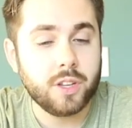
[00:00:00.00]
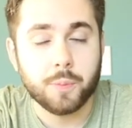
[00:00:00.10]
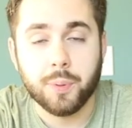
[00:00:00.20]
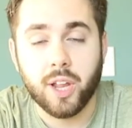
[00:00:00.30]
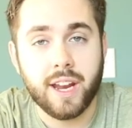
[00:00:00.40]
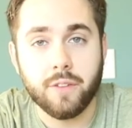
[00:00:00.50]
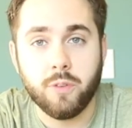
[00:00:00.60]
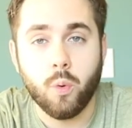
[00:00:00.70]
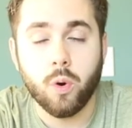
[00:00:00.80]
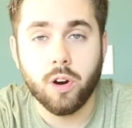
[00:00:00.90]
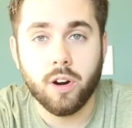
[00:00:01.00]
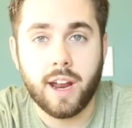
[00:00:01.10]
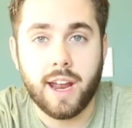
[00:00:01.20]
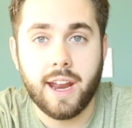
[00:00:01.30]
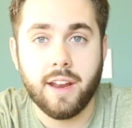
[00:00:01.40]
playing or
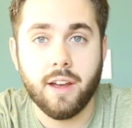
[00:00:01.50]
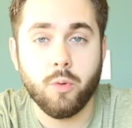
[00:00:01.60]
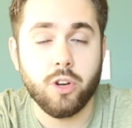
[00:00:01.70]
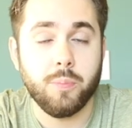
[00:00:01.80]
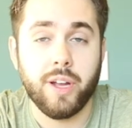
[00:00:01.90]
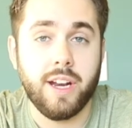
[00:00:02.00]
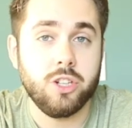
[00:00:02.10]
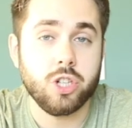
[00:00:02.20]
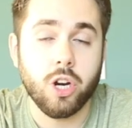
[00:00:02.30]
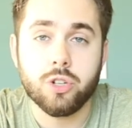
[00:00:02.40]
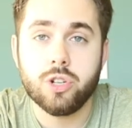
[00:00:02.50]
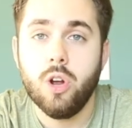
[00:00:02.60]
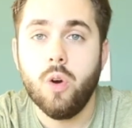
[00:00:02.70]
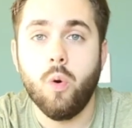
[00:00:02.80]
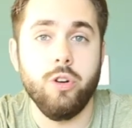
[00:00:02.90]
you're playing at church,
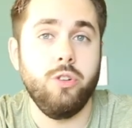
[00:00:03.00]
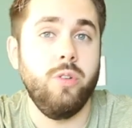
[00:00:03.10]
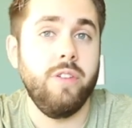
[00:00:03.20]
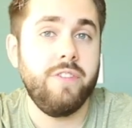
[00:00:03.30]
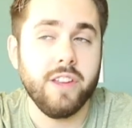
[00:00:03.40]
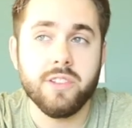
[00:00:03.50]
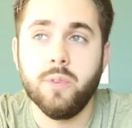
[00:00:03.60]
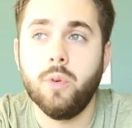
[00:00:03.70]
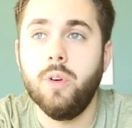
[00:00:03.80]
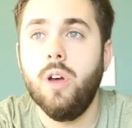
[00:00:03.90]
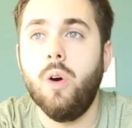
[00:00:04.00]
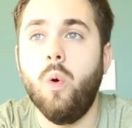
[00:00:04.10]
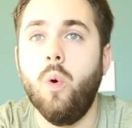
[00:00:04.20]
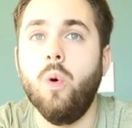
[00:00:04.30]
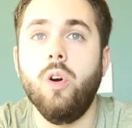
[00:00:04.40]
or you're doing a festival
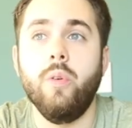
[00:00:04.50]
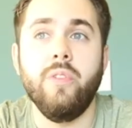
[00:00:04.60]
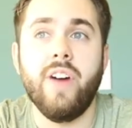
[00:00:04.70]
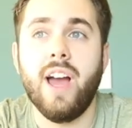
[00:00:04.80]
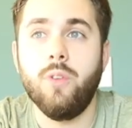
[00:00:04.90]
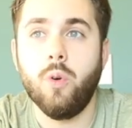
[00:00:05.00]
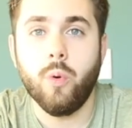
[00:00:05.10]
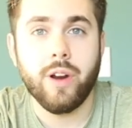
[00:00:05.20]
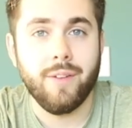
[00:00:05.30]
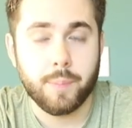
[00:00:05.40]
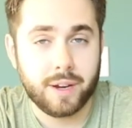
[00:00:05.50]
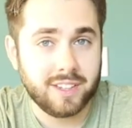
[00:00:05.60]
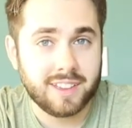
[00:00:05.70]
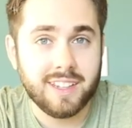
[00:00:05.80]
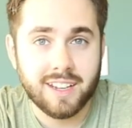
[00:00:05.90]
or a revival or whatever.
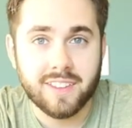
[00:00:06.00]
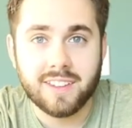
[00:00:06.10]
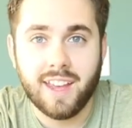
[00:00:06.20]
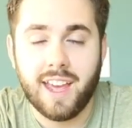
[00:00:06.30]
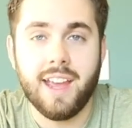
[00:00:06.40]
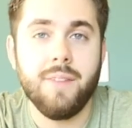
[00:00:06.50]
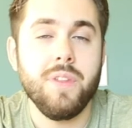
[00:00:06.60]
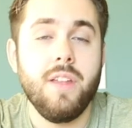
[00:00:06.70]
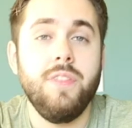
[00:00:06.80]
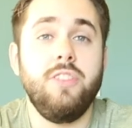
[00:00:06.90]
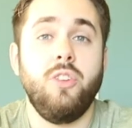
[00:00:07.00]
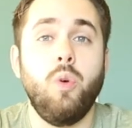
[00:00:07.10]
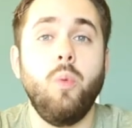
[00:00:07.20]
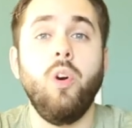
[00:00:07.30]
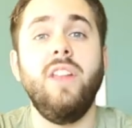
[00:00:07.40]
Because at the end of the day, this is
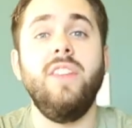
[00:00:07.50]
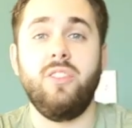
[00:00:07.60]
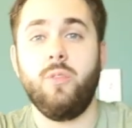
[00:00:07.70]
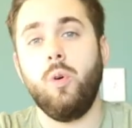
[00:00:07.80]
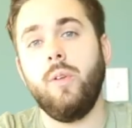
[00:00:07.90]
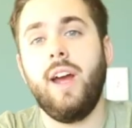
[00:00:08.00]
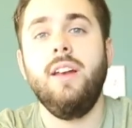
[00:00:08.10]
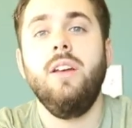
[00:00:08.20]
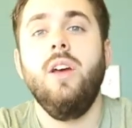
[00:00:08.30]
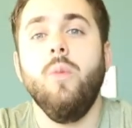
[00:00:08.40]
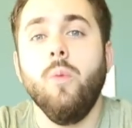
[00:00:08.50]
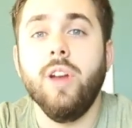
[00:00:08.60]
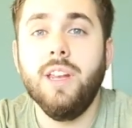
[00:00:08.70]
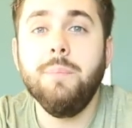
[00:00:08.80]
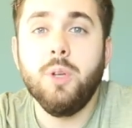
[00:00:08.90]
what we're in this for, right?
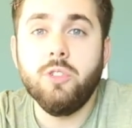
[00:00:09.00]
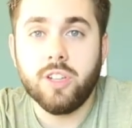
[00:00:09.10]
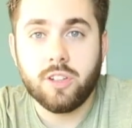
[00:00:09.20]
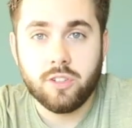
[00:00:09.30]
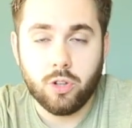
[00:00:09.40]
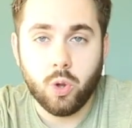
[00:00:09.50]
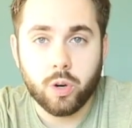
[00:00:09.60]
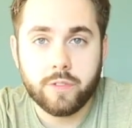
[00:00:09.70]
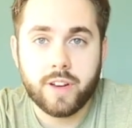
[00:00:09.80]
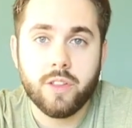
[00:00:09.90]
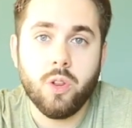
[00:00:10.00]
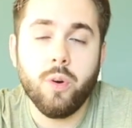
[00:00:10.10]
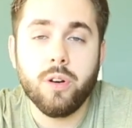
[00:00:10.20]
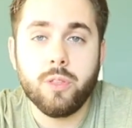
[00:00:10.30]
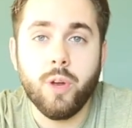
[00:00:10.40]
We're in music to glorify the
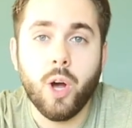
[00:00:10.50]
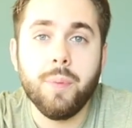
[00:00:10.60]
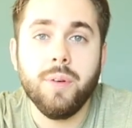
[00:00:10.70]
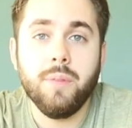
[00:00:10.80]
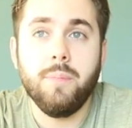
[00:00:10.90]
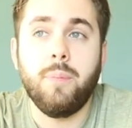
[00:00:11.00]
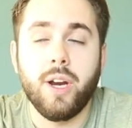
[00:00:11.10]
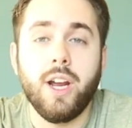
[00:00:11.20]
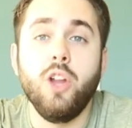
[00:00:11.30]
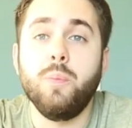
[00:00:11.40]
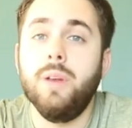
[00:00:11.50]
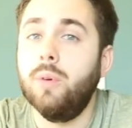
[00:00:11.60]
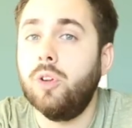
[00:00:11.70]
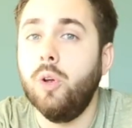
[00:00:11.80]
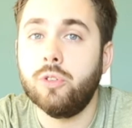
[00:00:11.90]
Lord through helping bring other
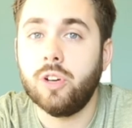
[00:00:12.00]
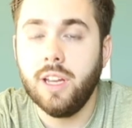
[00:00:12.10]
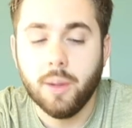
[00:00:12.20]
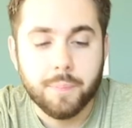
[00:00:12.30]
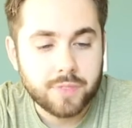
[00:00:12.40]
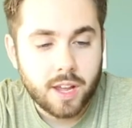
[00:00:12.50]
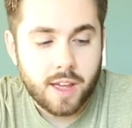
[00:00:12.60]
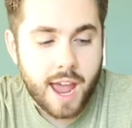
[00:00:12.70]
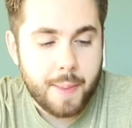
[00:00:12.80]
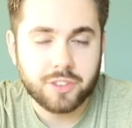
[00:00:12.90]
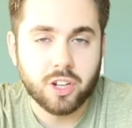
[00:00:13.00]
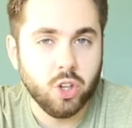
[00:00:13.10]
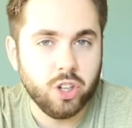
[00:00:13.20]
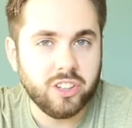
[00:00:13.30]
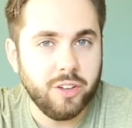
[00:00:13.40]
people closer to Him. And that's going
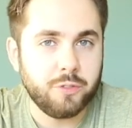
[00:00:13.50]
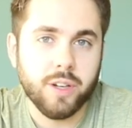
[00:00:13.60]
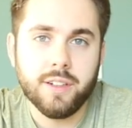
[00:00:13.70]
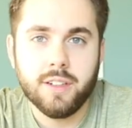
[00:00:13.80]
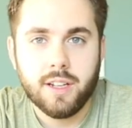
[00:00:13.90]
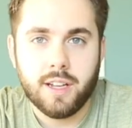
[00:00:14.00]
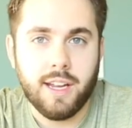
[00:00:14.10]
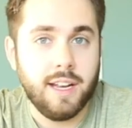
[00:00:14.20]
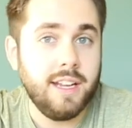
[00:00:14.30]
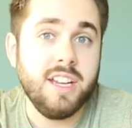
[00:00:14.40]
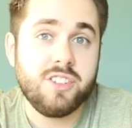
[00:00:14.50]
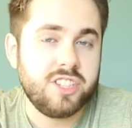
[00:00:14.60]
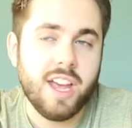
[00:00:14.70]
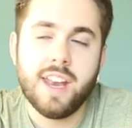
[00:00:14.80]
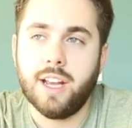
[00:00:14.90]
to look different in each
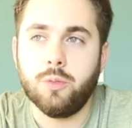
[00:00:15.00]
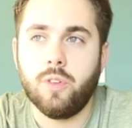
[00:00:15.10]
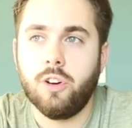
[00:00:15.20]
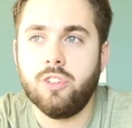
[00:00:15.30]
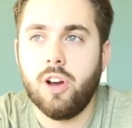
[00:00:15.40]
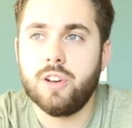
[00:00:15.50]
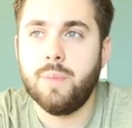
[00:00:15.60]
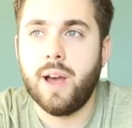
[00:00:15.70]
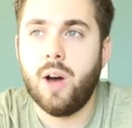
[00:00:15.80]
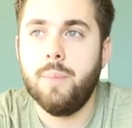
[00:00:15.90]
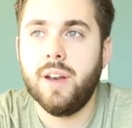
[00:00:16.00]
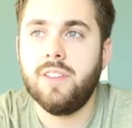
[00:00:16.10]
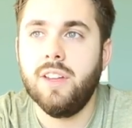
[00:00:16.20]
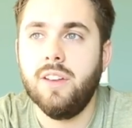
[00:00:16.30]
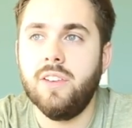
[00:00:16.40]
setting, as we've already talked about. But
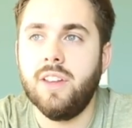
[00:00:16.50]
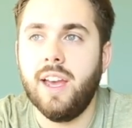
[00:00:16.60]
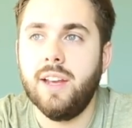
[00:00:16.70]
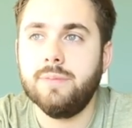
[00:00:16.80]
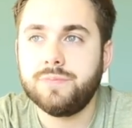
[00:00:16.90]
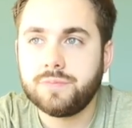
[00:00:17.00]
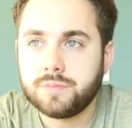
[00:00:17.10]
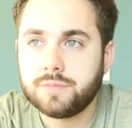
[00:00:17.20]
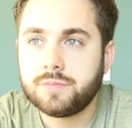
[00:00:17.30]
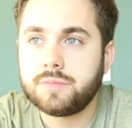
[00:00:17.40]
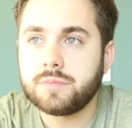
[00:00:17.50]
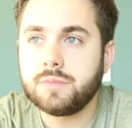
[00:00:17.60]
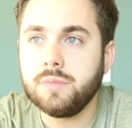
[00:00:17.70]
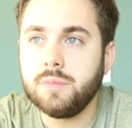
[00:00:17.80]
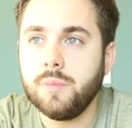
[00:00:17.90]
at the end of the day,
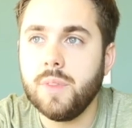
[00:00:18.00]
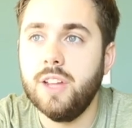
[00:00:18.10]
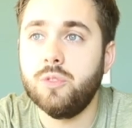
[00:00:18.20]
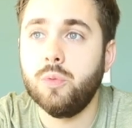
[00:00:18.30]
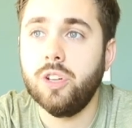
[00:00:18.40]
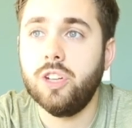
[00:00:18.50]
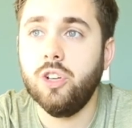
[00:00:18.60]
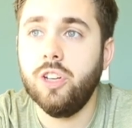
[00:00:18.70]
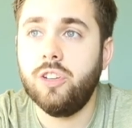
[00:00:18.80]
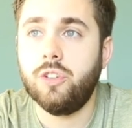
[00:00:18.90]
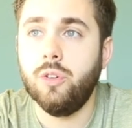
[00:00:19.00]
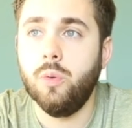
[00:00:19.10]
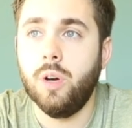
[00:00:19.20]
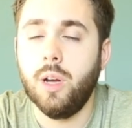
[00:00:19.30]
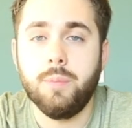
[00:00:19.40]
it's really good
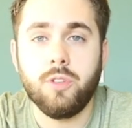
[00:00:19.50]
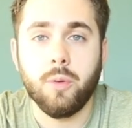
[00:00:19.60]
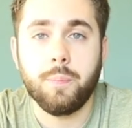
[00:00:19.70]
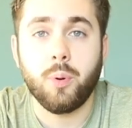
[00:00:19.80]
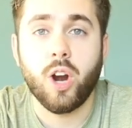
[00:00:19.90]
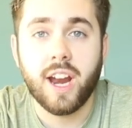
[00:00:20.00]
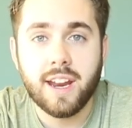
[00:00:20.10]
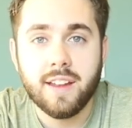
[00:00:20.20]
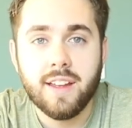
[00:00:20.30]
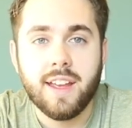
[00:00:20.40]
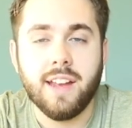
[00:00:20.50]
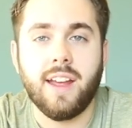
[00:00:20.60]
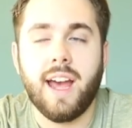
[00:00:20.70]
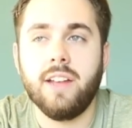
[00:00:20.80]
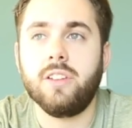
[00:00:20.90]
to pray and
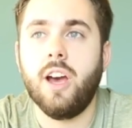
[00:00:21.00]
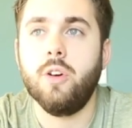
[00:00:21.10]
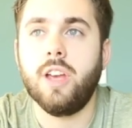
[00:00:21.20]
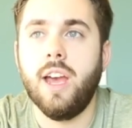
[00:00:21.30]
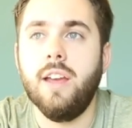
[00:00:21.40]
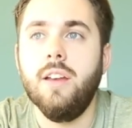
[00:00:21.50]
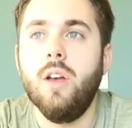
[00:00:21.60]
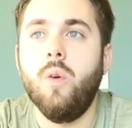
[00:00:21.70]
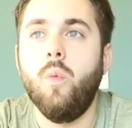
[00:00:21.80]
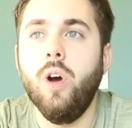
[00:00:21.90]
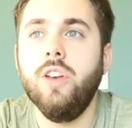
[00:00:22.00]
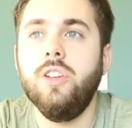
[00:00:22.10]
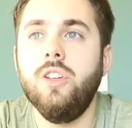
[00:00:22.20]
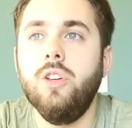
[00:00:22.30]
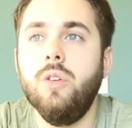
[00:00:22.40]
to ask God, okay, what
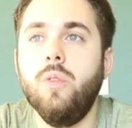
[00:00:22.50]
do you